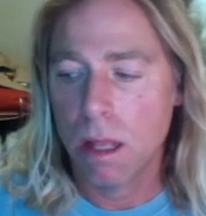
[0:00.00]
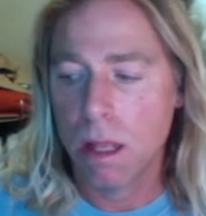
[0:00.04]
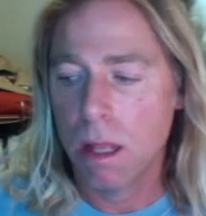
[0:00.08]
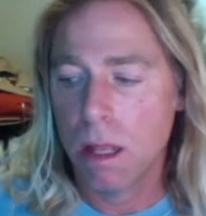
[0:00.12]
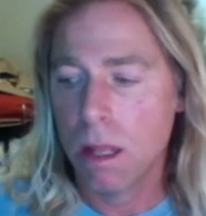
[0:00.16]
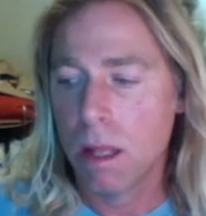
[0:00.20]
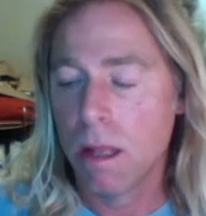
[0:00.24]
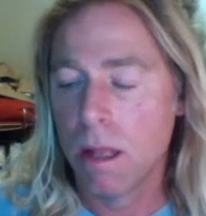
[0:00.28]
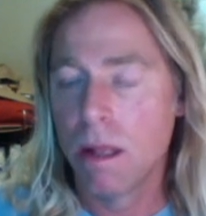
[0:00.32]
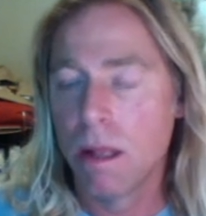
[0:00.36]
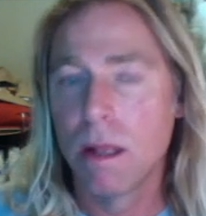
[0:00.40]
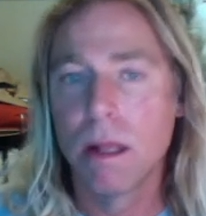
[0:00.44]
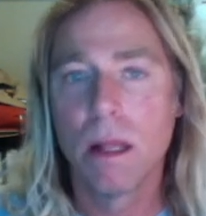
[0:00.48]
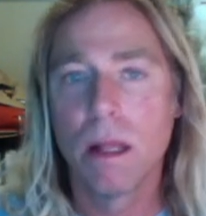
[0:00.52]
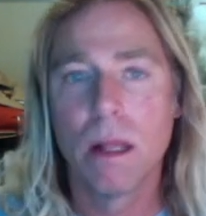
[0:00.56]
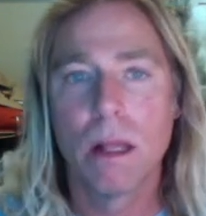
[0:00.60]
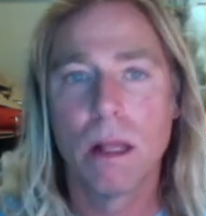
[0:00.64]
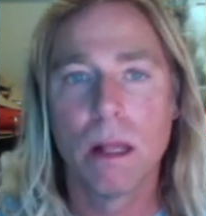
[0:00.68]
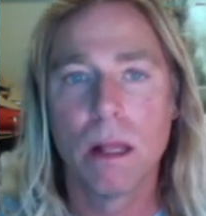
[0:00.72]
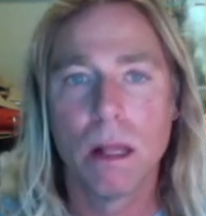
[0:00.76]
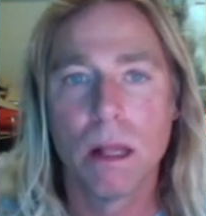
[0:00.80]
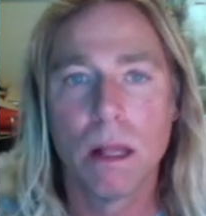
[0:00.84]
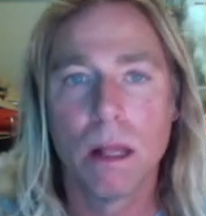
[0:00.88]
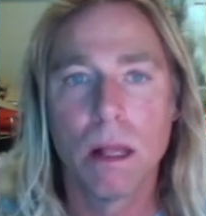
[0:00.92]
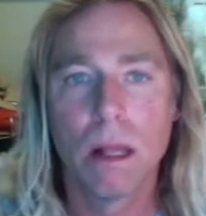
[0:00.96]

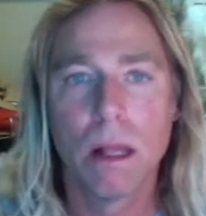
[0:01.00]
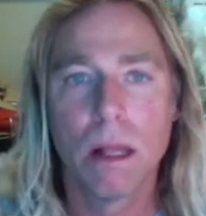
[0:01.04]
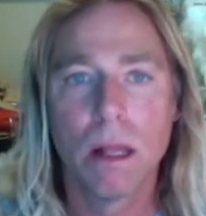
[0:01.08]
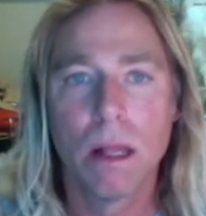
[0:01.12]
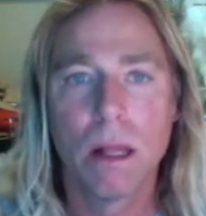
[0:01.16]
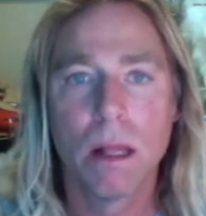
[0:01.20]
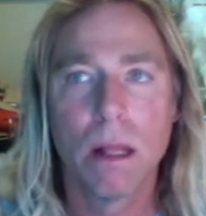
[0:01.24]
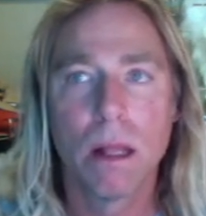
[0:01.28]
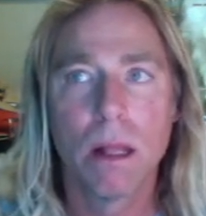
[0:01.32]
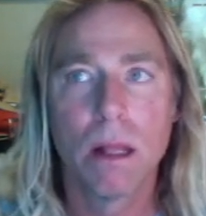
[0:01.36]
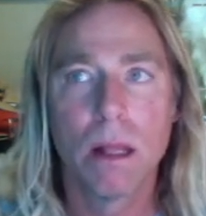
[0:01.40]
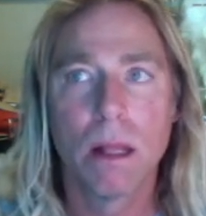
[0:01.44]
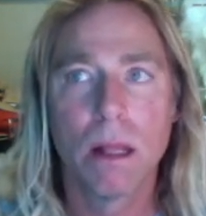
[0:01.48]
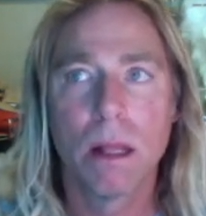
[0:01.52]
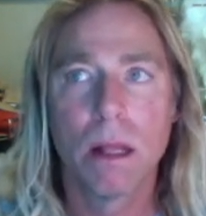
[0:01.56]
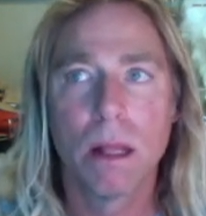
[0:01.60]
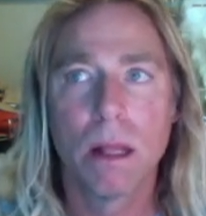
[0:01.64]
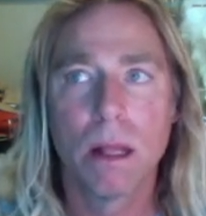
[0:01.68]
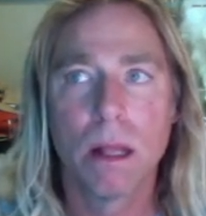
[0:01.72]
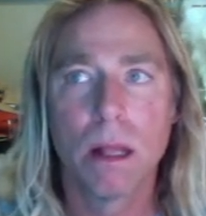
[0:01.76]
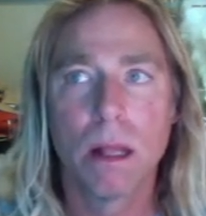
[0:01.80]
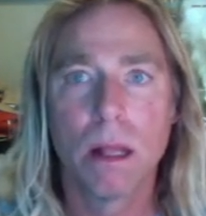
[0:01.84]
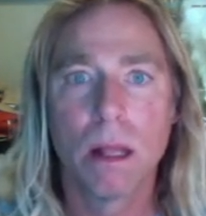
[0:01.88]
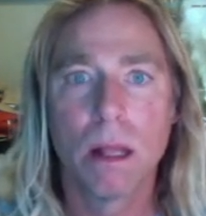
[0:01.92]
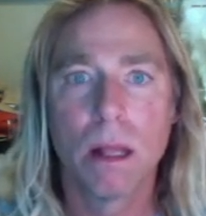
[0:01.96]

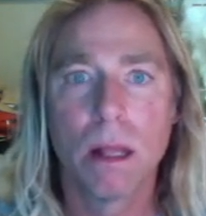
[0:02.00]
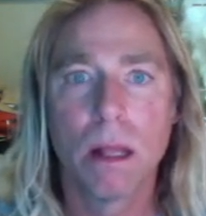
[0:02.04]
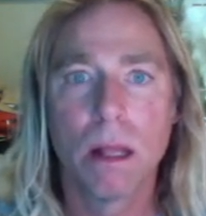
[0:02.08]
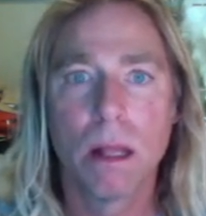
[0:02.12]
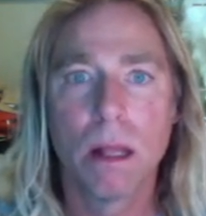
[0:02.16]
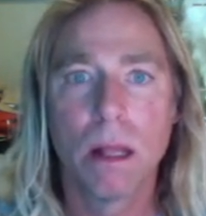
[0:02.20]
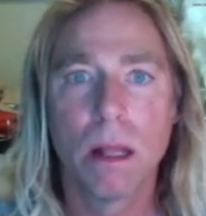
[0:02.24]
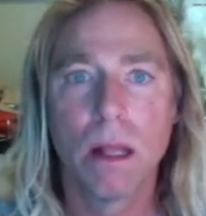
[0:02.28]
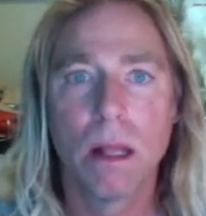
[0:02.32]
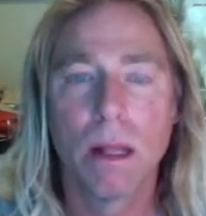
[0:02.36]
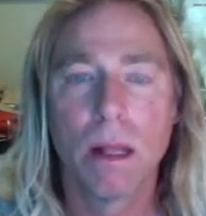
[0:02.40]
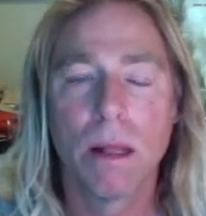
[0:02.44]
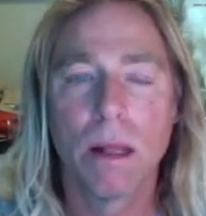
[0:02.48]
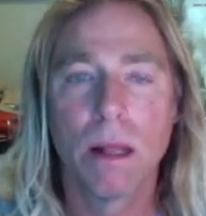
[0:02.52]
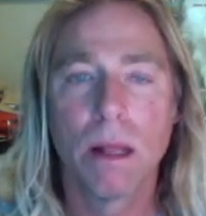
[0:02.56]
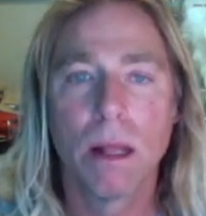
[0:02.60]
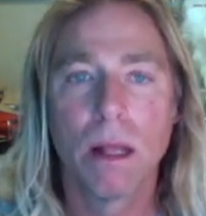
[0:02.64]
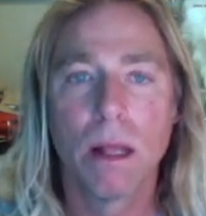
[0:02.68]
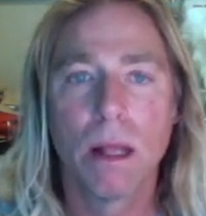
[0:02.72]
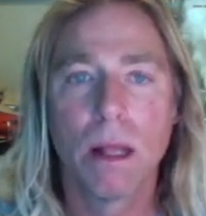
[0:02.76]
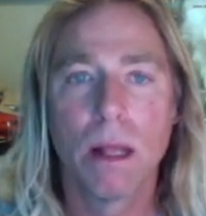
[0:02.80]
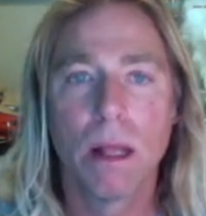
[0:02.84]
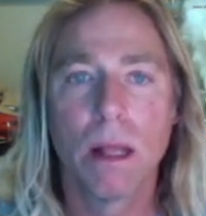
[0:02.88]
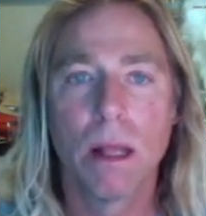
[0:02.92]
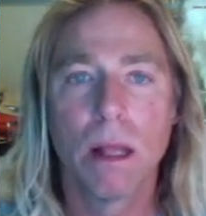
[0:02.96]

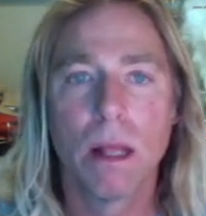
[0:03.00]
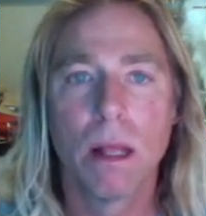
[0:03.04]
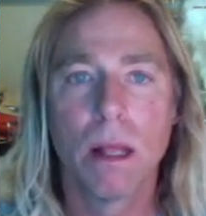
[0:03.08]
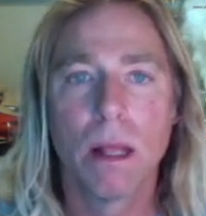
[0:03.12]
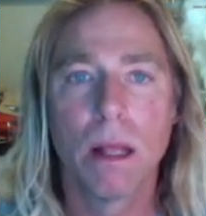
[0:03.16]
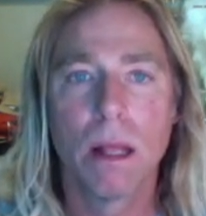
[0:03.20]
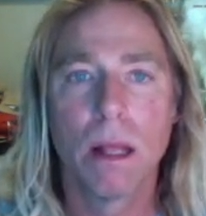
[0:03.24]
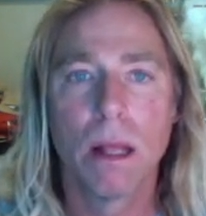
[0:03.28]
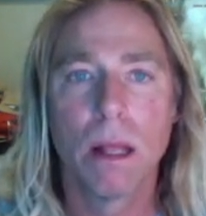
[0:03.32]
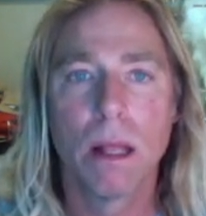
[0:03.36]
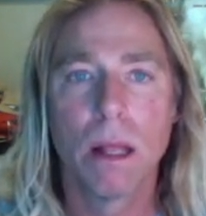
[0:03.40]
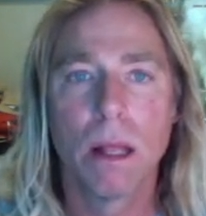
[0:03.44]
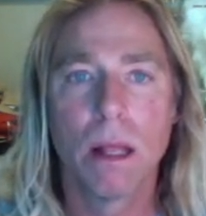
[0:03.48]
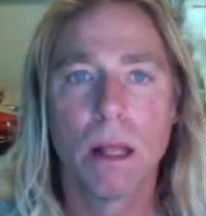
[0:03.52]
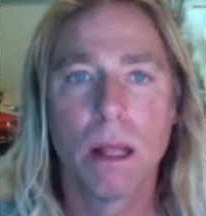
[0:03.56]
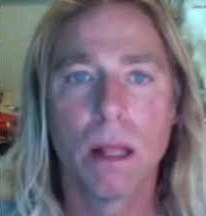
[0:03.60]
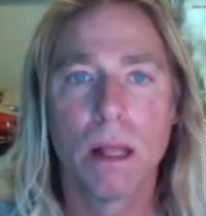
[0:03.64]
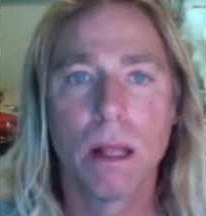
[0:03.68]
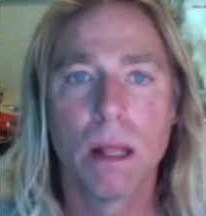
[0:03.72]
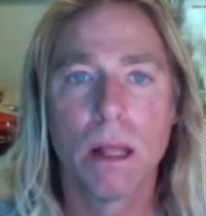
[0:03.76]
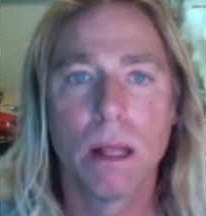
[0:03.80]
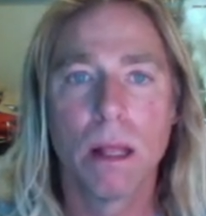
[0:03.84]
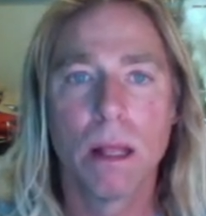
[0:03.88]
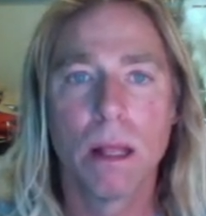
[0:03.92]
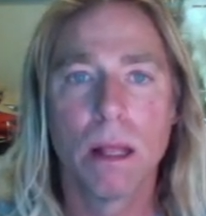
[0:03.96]

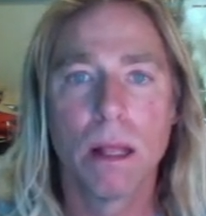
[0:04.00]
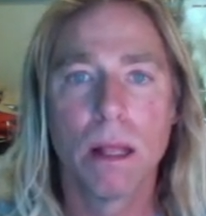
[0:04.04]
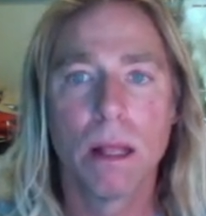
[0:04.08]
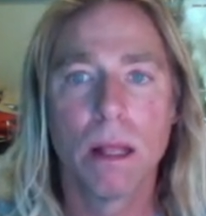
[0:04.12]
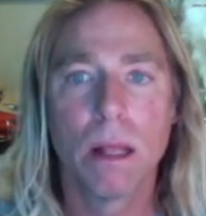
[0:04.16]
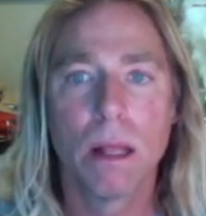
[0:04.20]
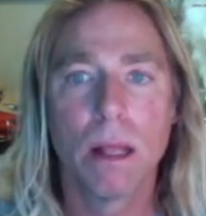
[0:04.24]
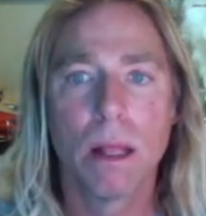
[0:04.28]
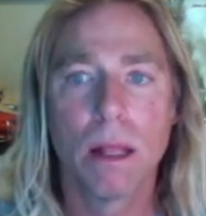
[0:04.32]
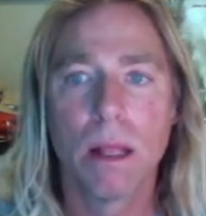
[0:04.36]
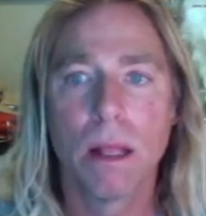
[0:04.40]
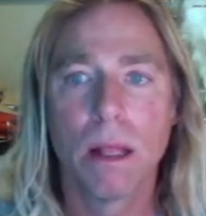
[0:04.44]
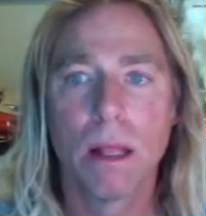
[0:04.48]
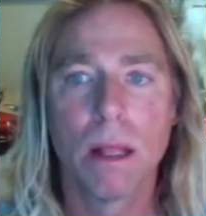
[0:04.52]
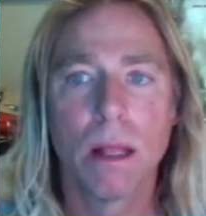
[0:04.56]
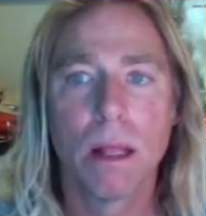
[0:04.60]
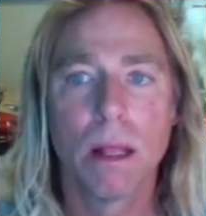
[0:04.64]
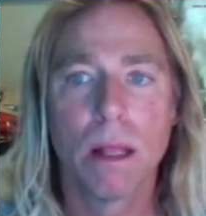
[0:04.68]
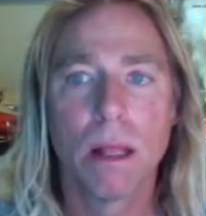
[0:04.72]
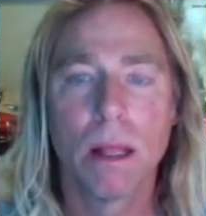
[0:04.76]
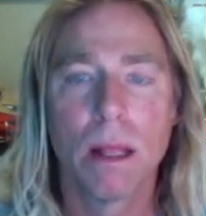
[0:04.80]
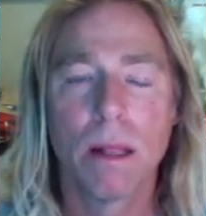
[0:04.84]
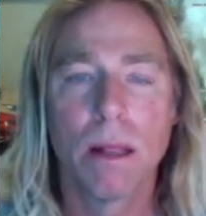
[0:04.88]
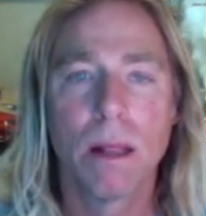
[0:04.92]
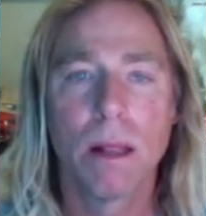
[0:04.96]

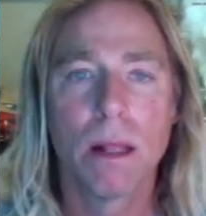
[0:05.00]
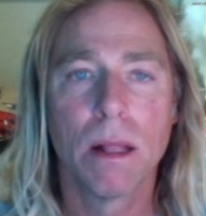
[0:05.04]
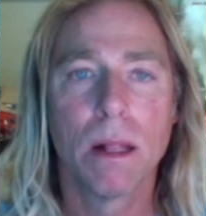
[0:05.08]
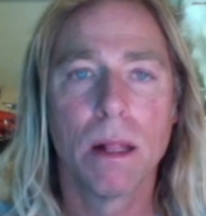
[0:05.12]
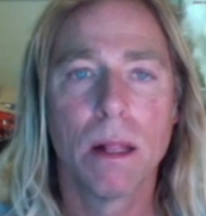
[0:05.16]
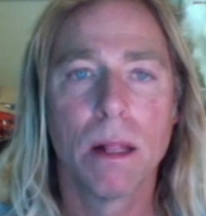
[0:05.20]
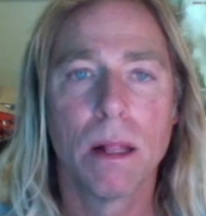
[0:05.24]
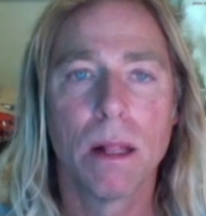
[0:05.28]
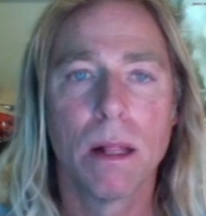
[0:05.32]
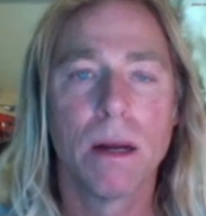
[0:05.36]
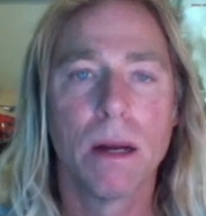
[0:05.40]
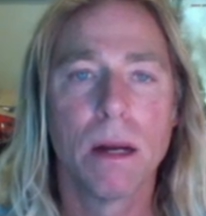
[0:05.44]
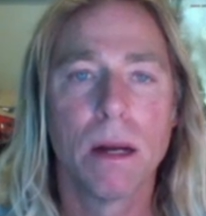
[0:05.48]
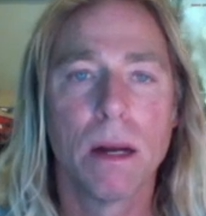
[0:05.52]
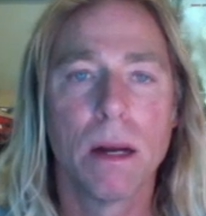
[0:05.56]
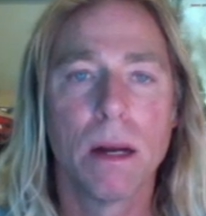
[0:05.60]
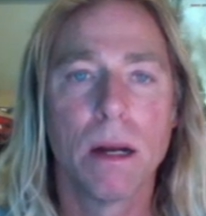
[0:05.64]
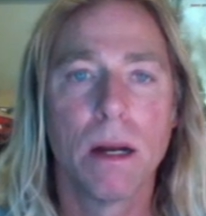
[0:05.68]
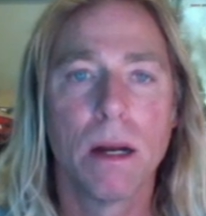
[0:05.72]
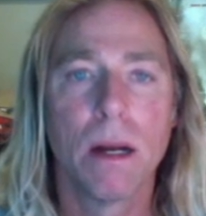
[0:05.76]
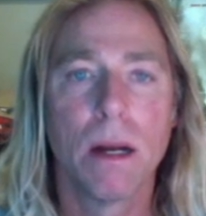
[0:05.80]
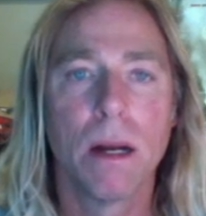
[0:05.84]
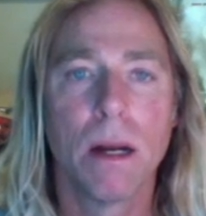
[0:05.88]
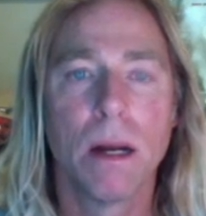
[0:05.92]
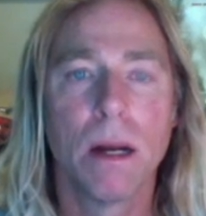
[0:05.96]

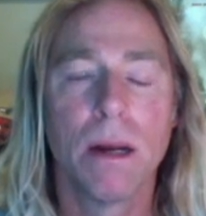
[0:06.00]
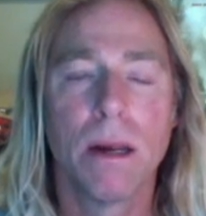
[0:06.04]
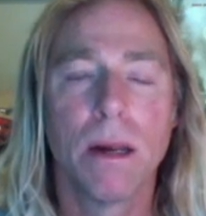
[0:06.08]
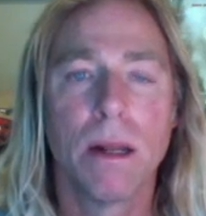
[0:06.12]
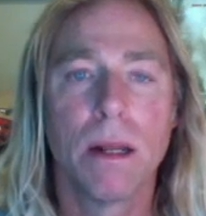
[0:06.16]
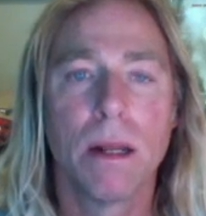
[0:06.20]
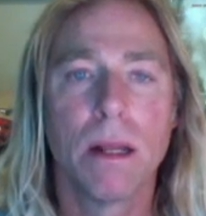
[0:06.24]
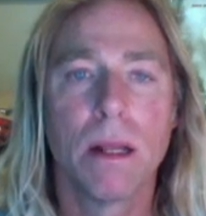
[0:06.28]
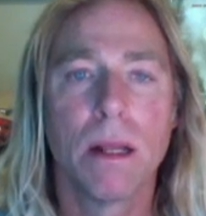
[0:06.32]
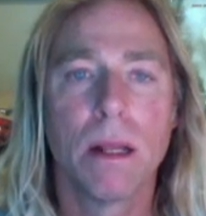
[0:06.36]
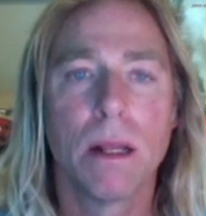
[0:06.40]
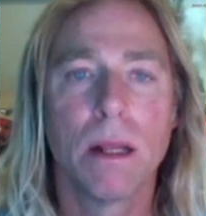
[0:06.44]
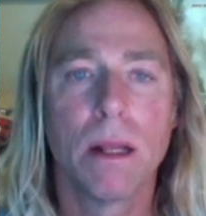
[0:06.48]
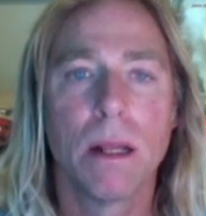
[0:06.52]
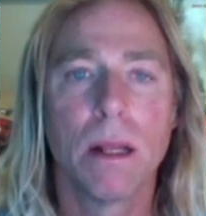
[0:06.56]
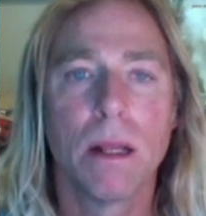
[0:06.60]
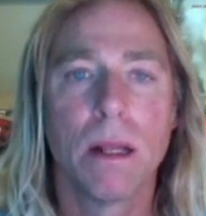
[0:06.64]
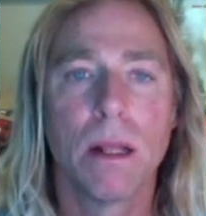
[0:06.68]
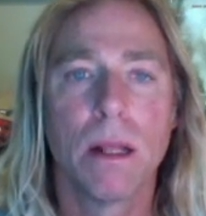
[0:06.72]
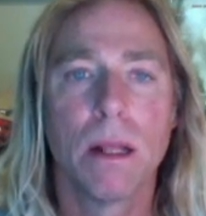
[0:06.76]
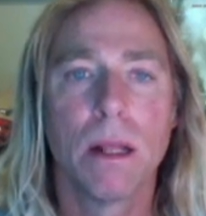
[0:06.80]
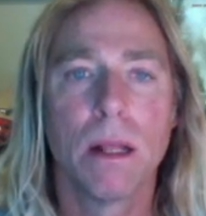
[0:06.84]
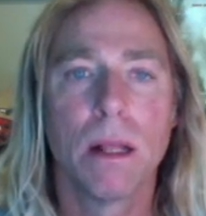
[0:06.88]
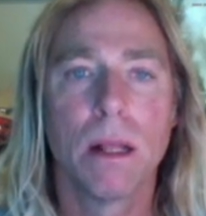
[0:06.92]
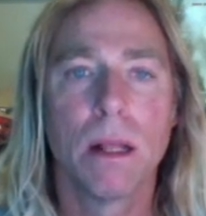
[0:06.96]

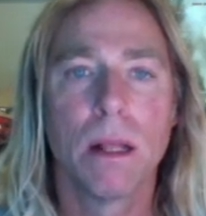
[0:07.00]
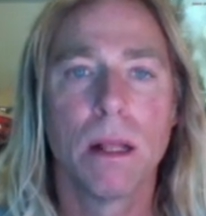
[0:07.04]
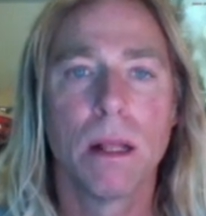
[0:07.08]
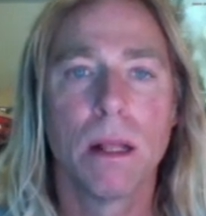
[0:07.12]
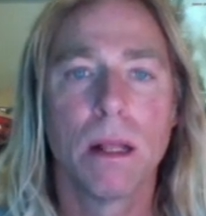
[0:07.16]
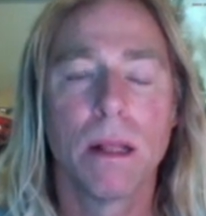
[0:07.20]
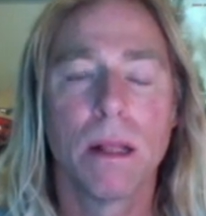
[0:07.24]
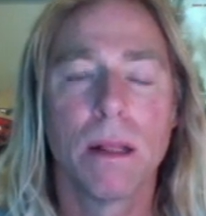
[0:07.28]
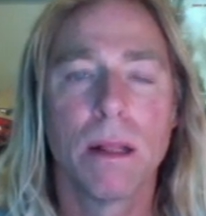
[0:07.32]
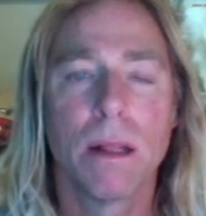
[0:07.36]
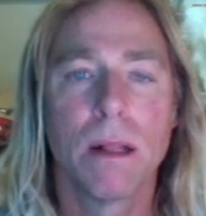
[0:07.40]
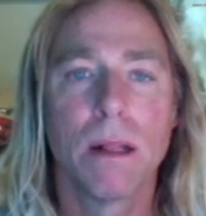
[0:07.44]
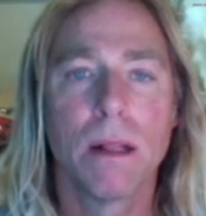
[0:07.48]
(silent)